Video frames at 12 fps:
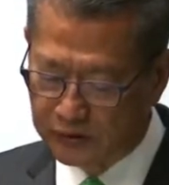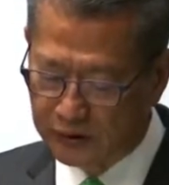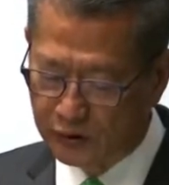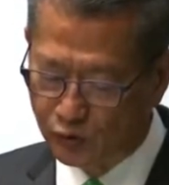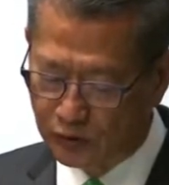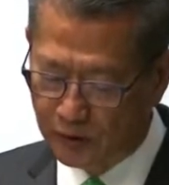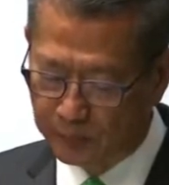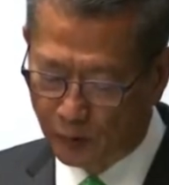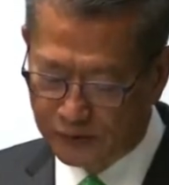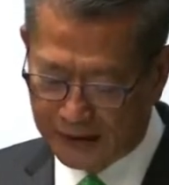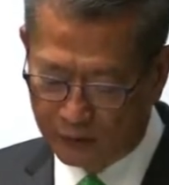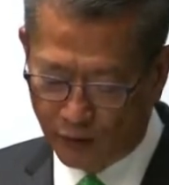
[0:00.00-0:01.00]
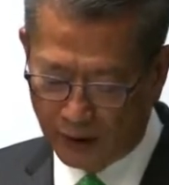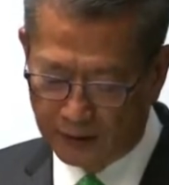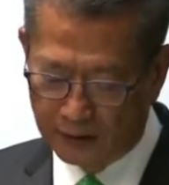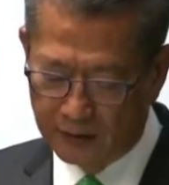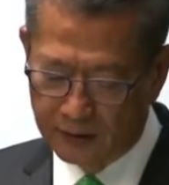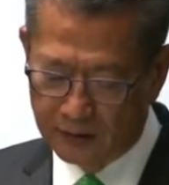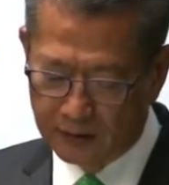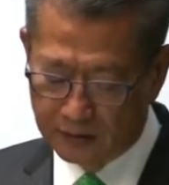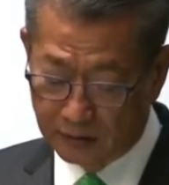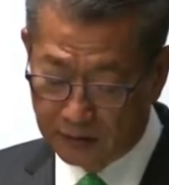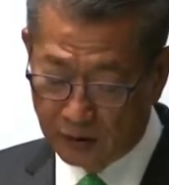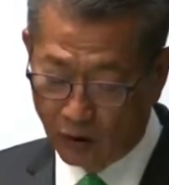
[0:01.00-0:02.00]
The epidemic has increased
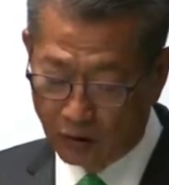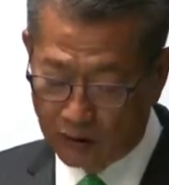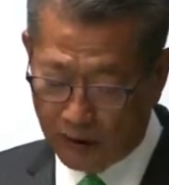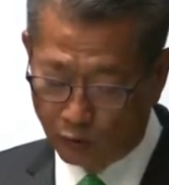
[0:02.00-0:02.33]
various countries'